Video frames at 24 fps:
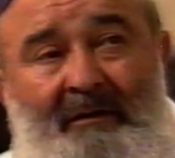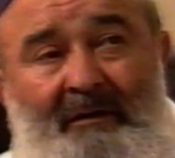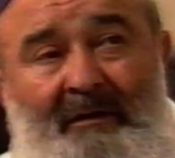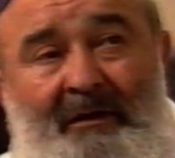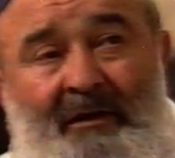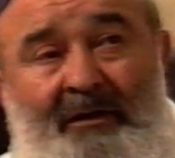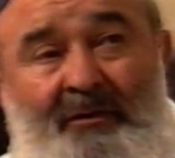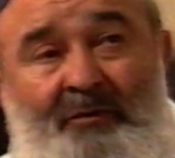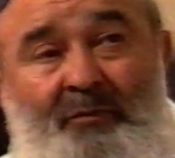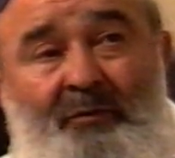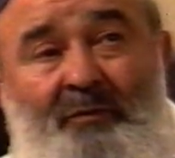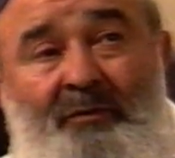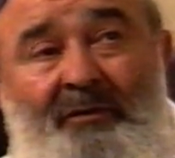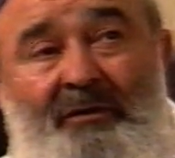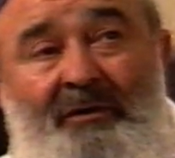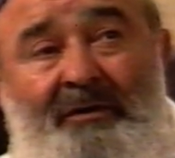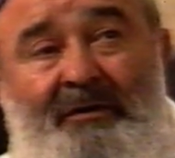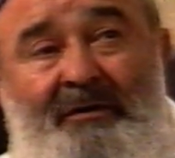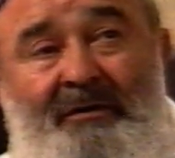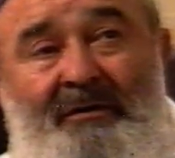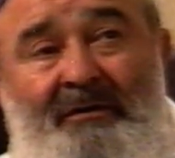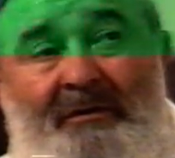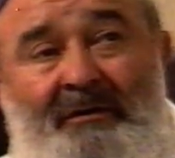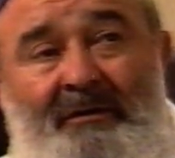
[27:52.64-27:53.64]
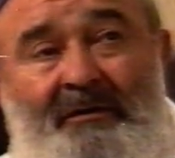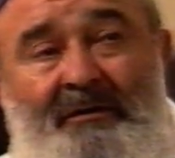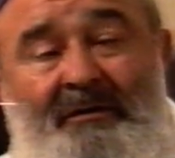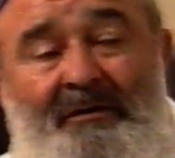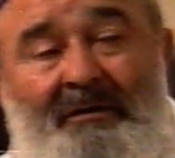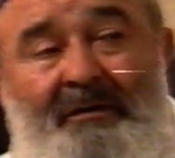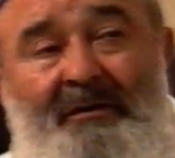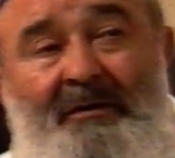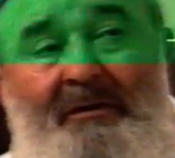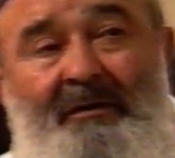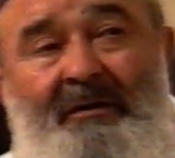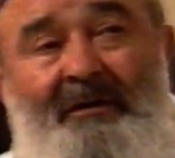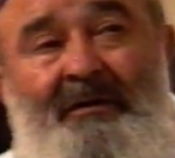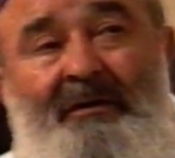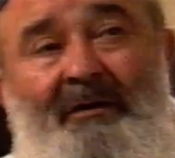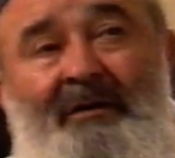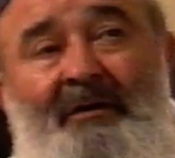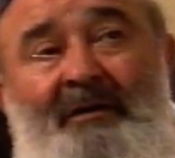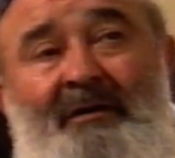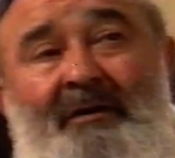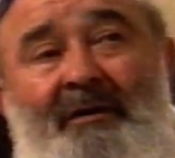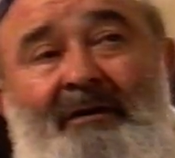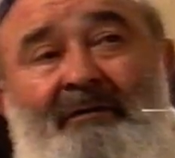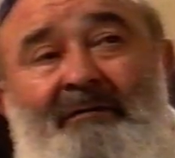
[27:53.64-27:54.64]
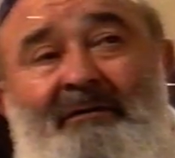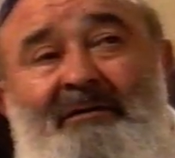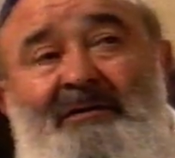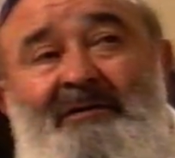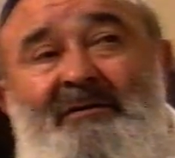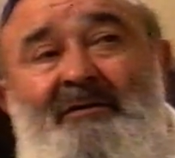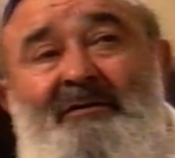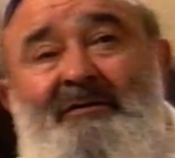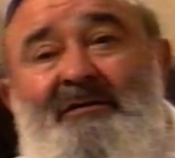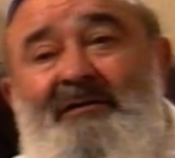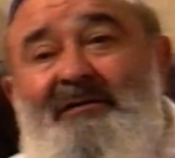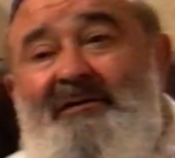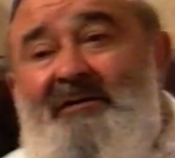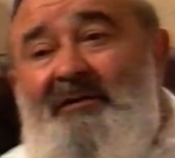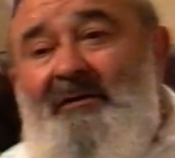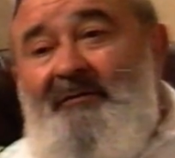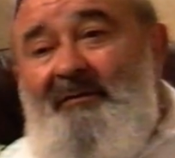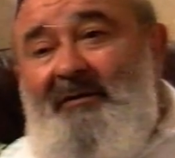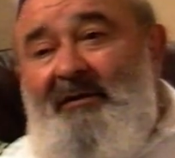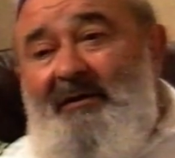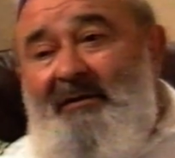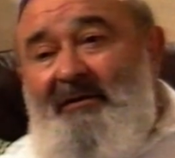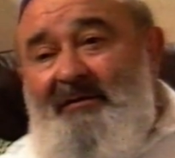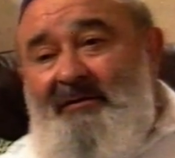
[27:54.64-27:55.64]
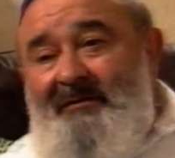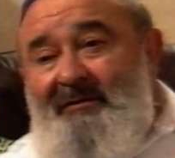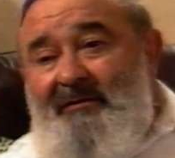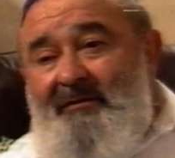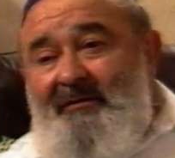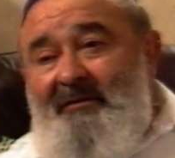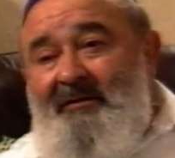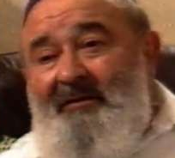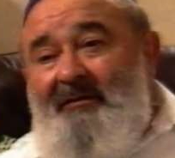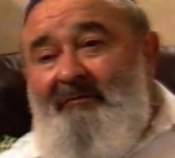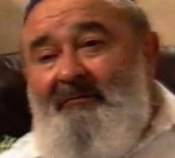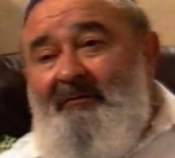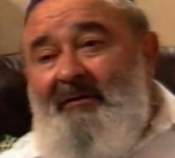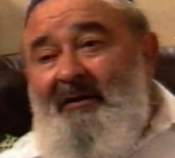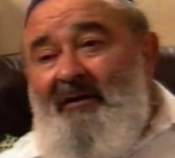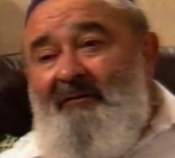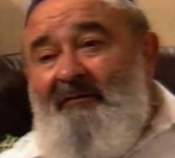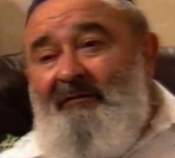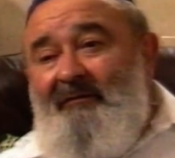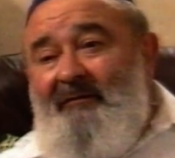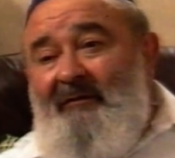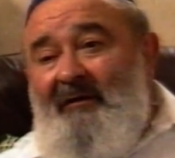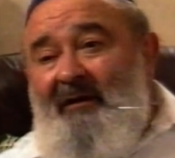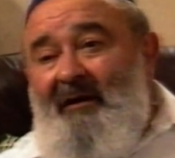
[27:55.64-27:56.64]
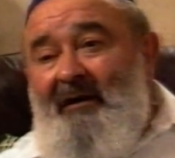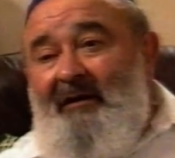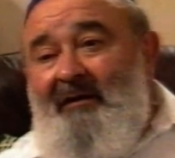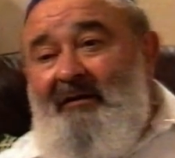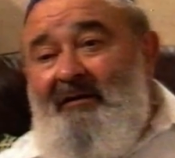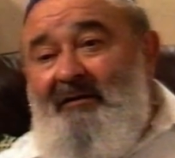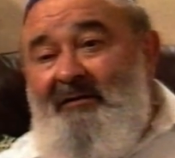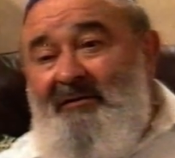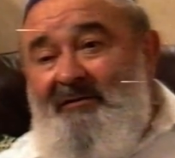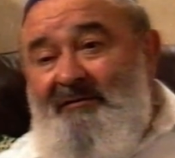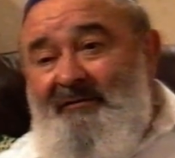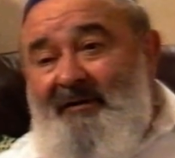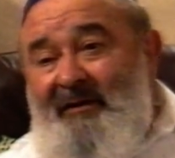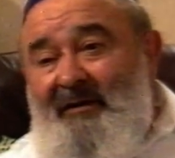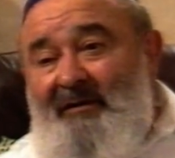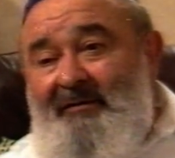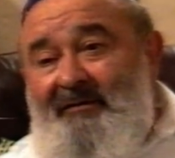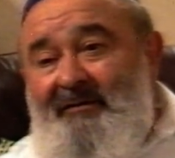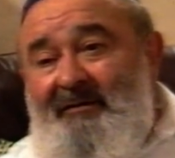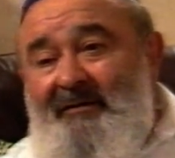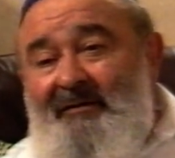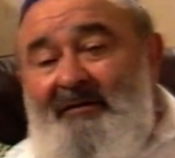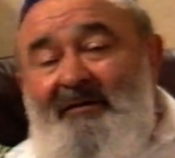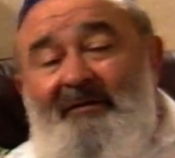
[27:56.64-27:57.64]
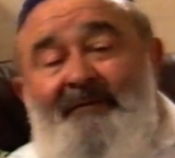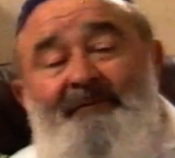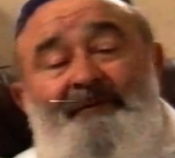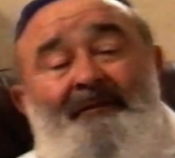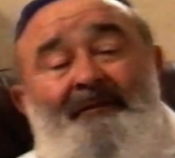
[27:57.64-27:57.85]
at work, there was no discrimination in my uncle's factory,